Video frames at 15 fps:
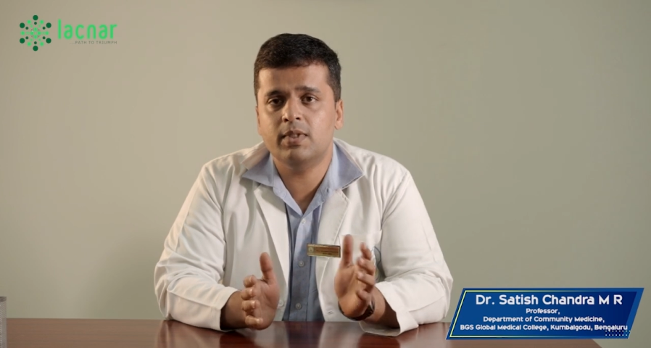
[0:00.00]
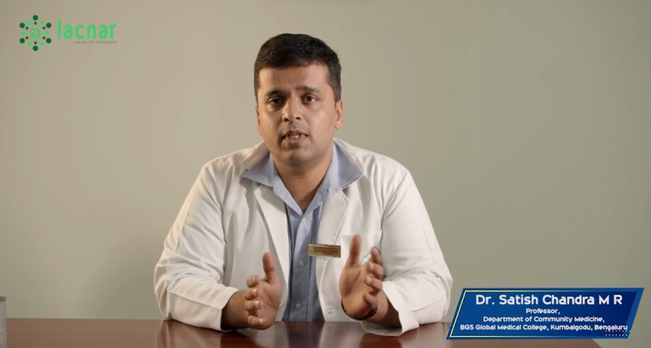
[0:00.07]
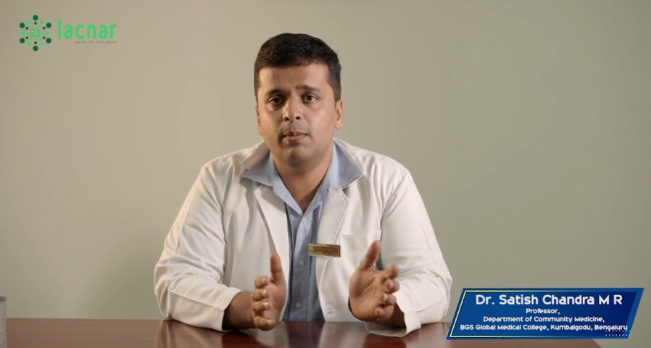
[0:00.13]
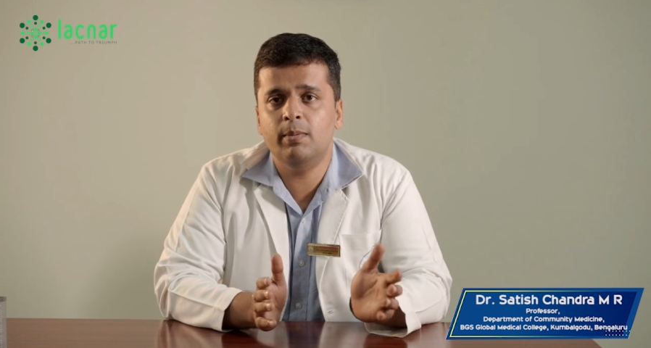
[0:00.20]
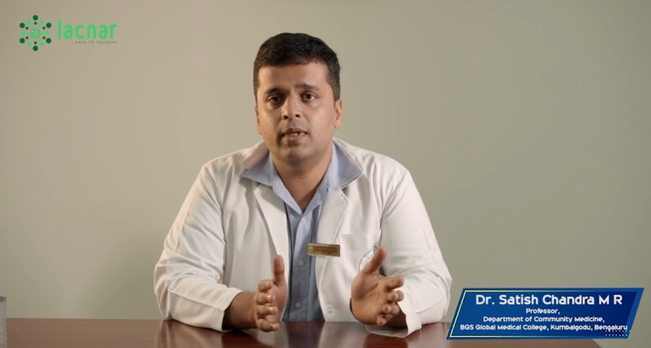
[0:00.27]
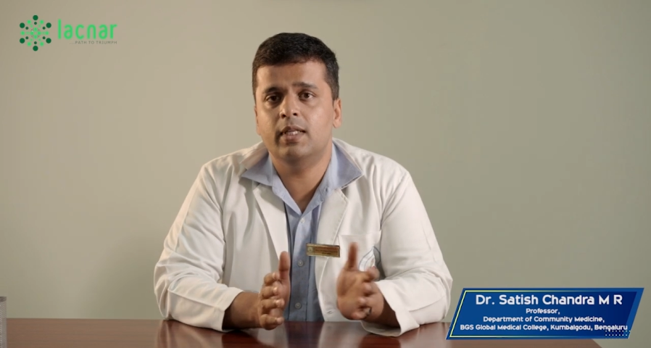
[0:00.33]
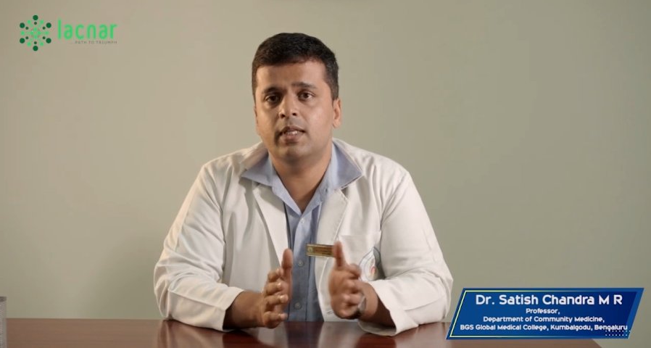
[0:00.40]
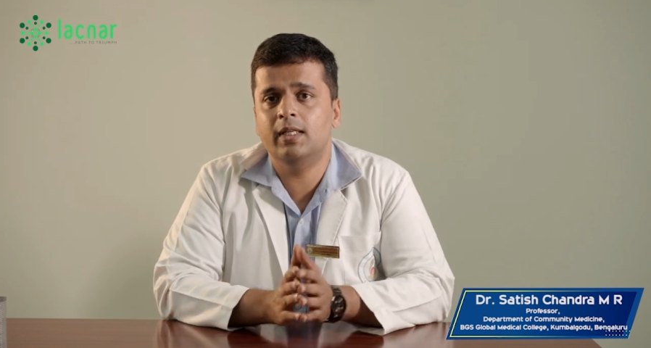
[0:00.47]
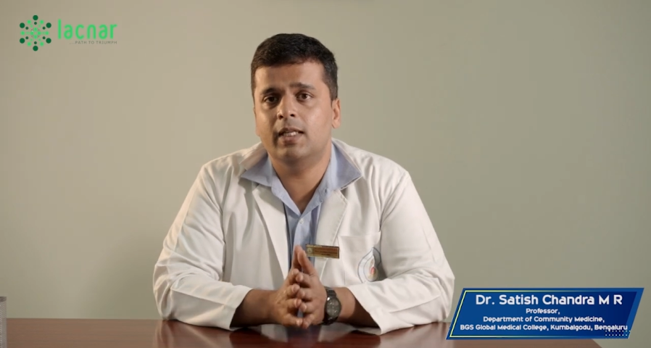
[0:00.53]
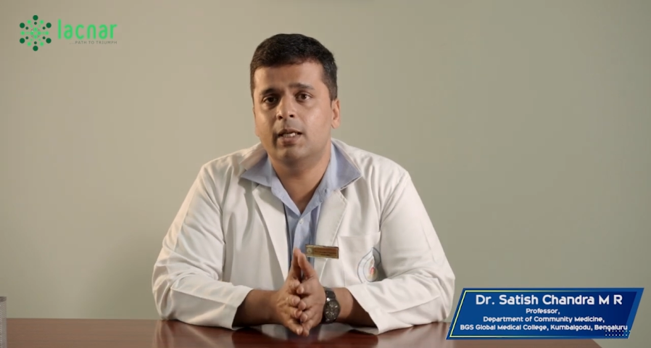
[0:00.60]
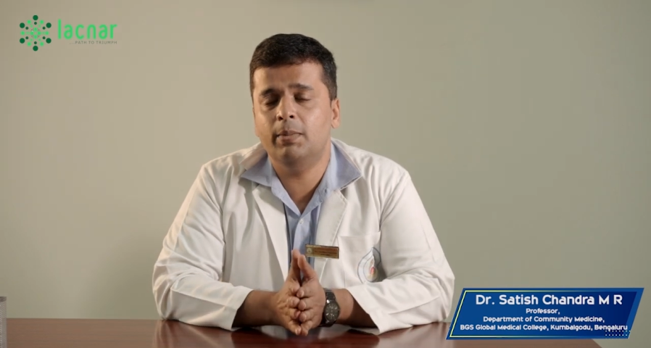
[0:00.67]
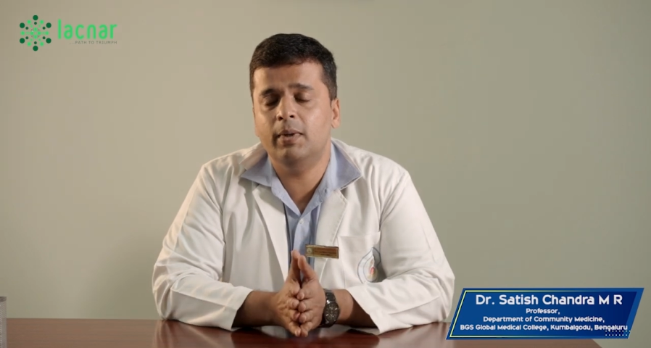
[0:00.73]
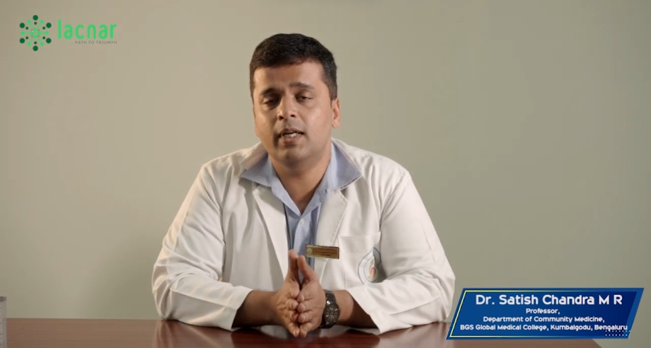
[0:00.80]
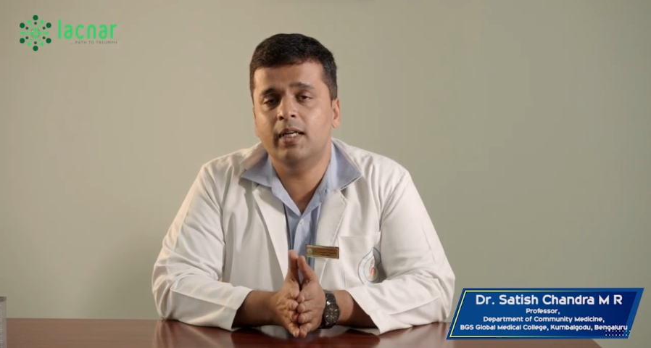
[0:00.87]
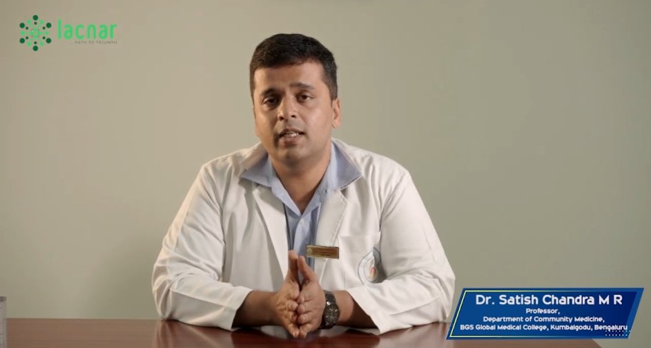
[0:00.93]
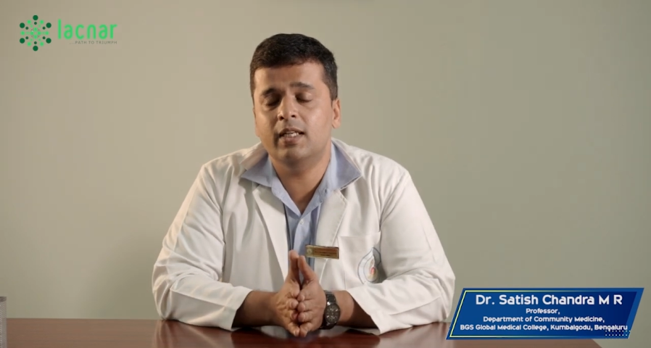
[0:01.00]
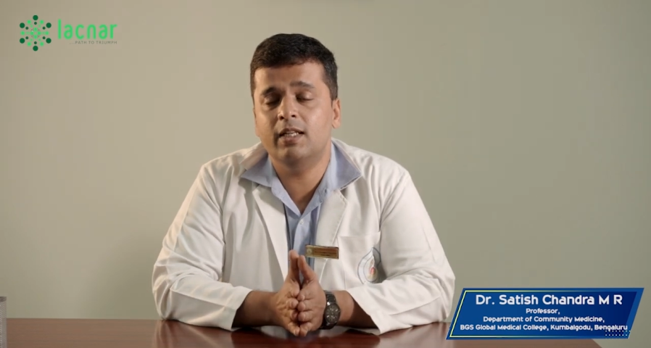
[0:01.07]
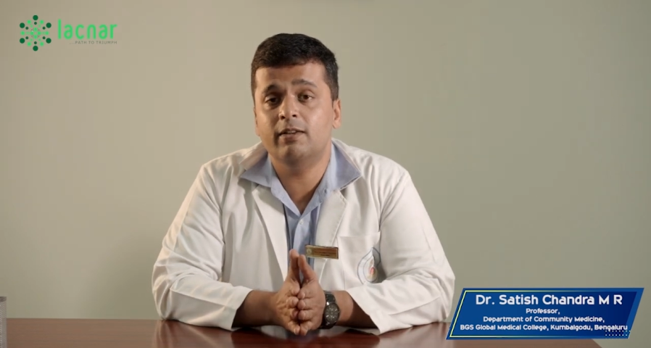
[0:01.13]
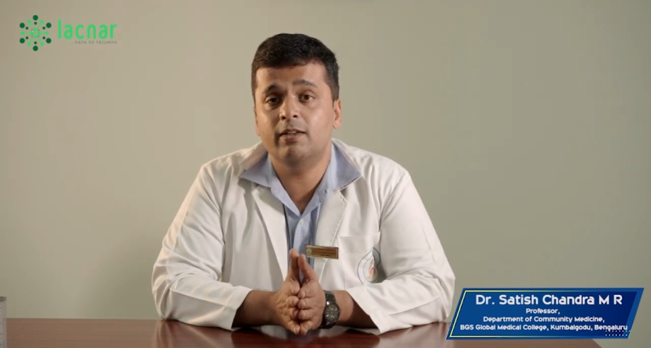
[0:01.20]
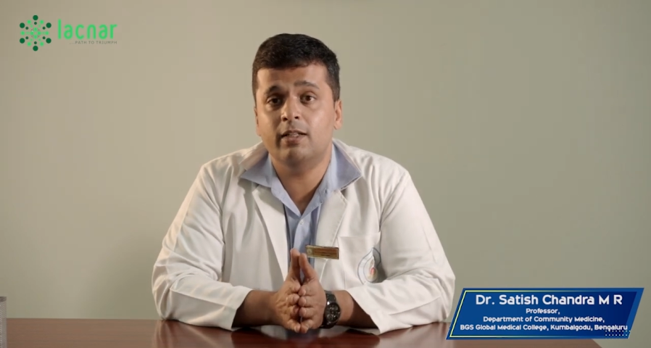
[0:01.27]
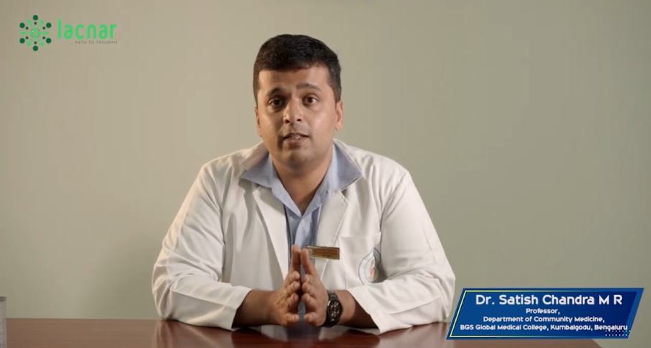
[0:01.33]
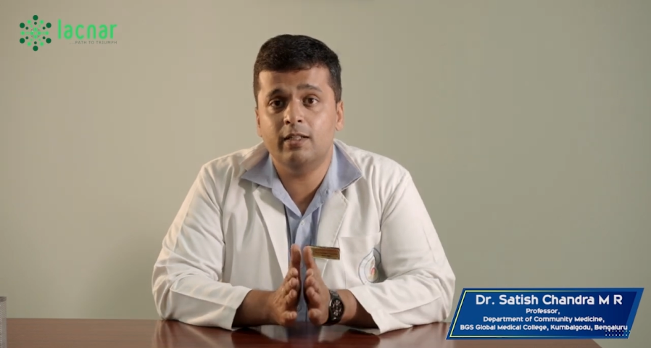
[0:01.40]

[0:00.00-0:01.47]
they'll be keeping it in